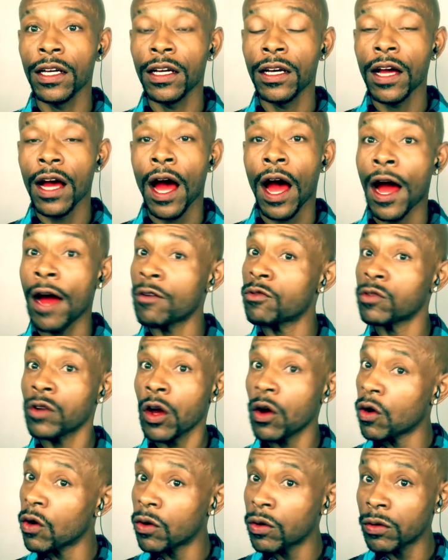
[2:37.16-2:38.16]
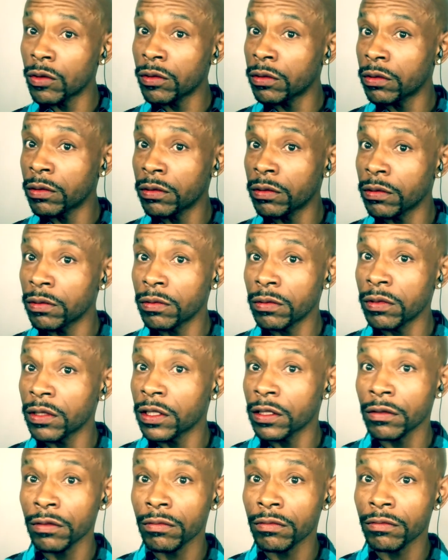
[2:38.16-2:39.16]
I don't know
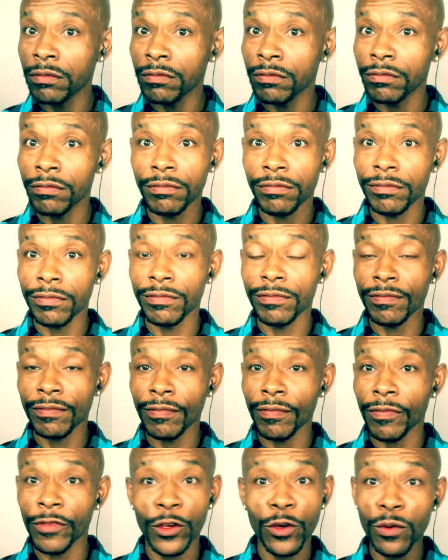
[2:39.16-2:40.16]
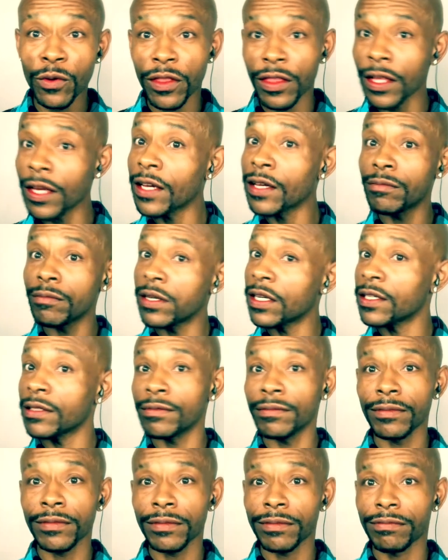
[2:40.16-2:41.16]
what you were thinking, but
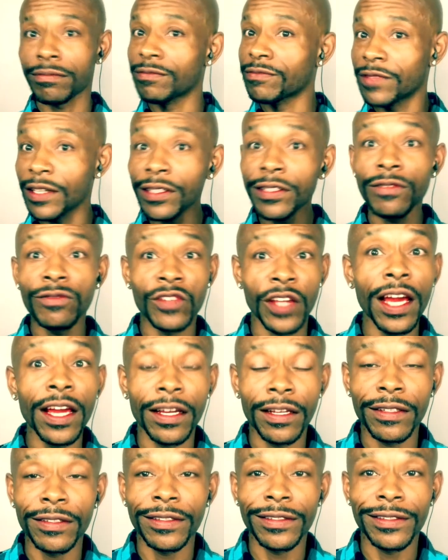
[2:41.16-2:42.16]
things have changed.